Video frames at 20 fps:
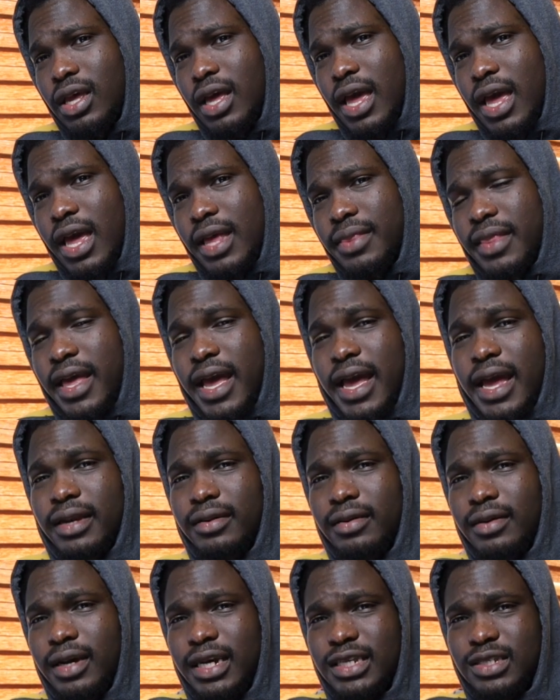and
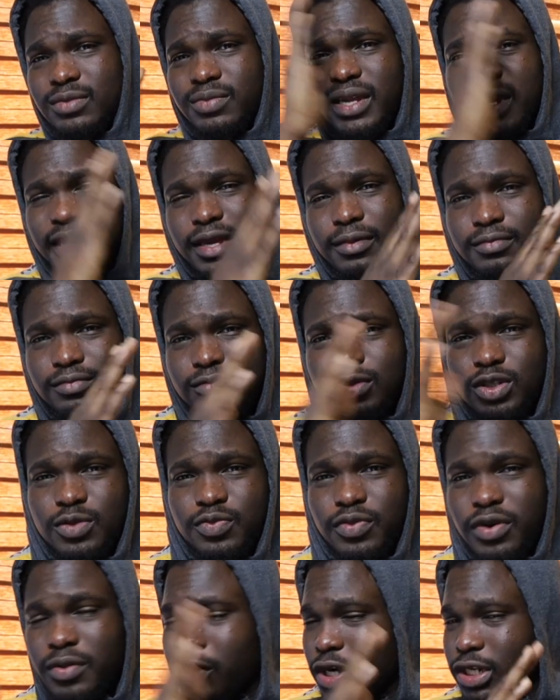then I split it. So it's
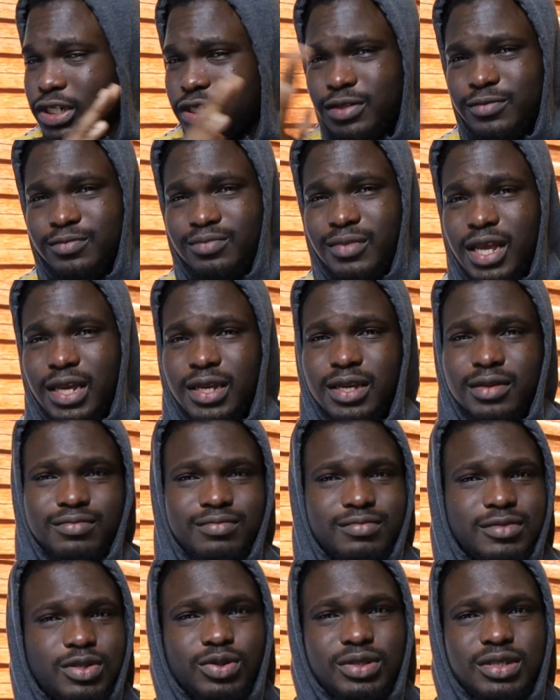pretty much like
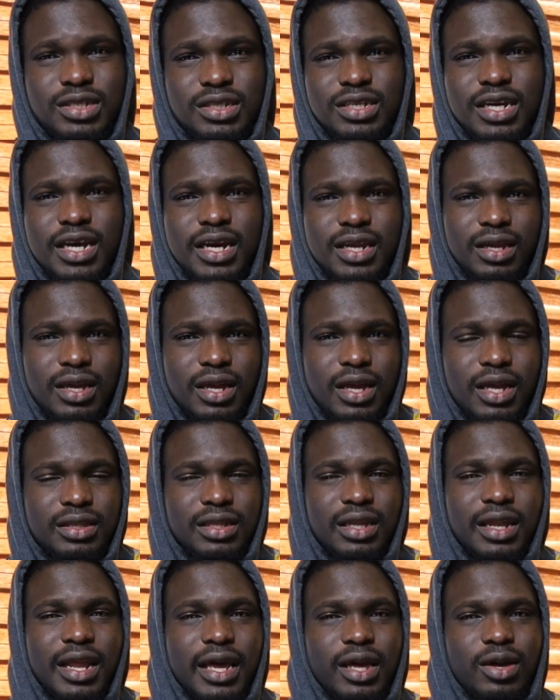towards the side,
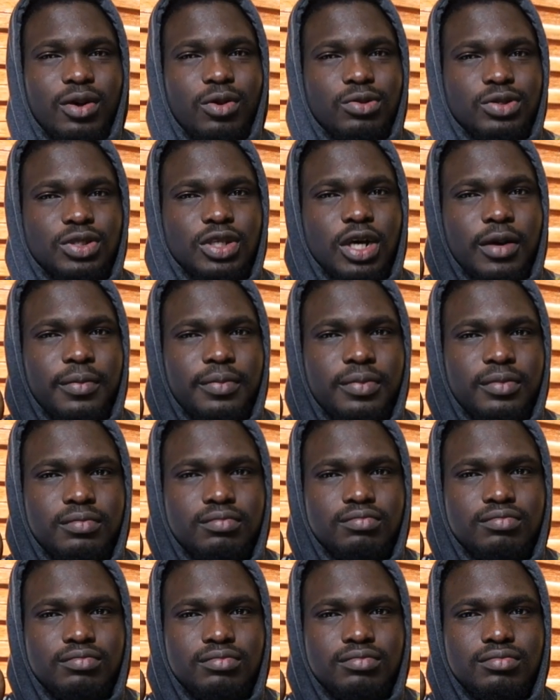the light goes up,
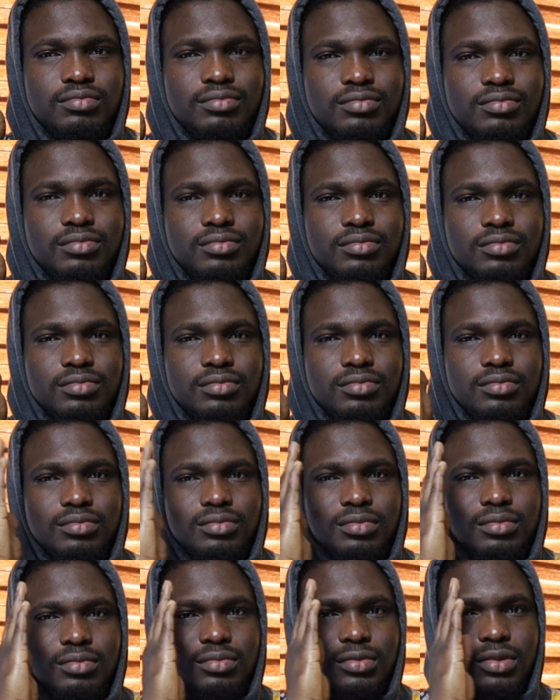
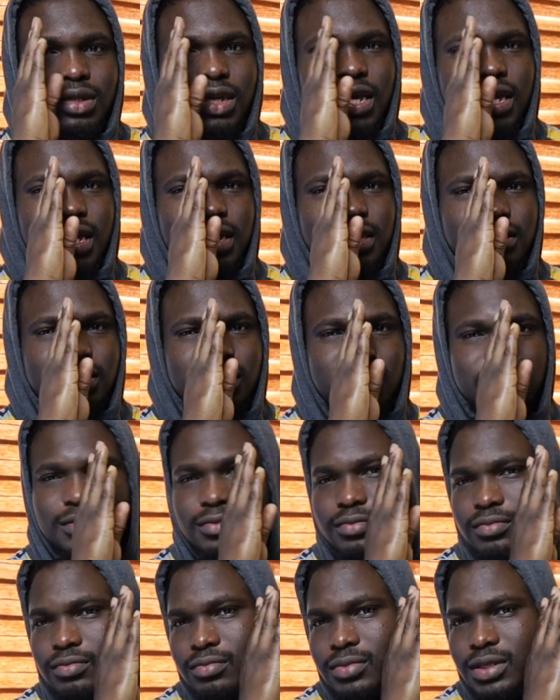hits
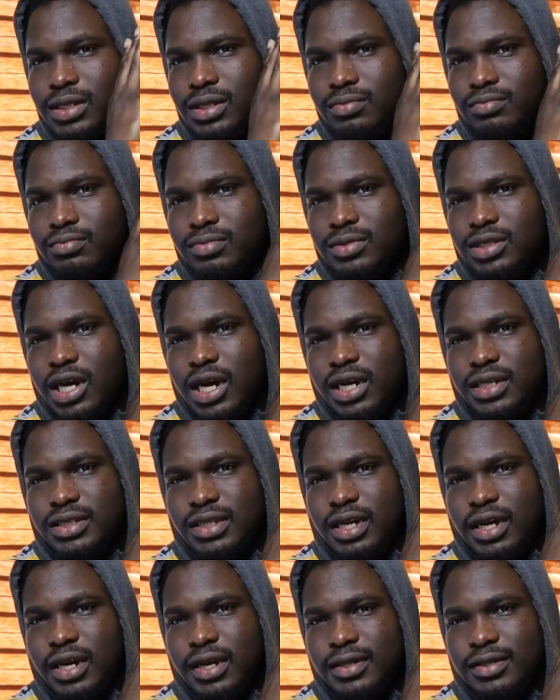dark
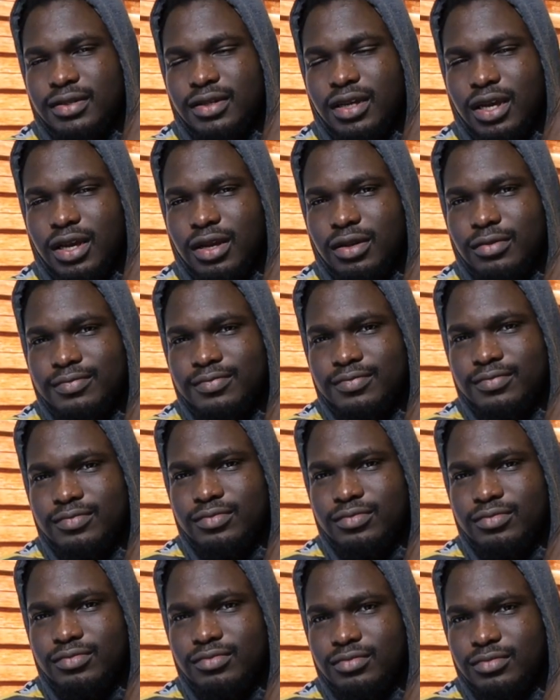side.
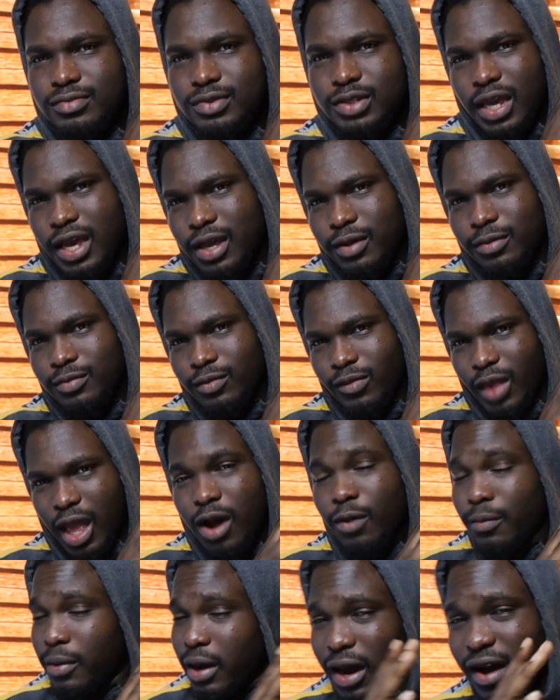So yeah,
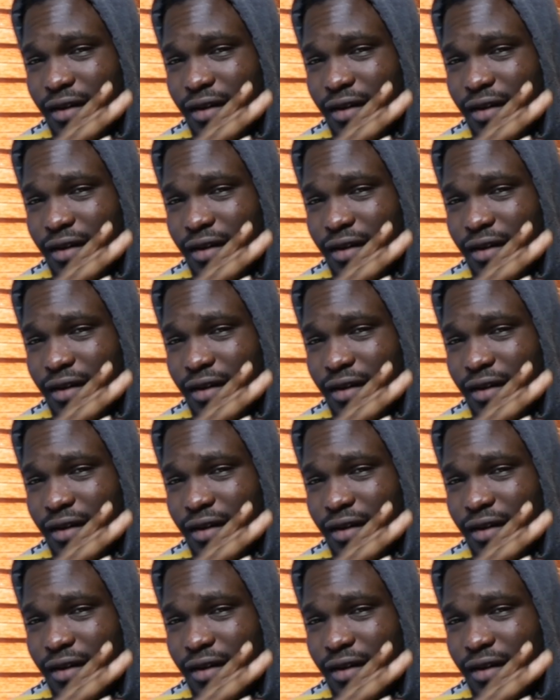I'll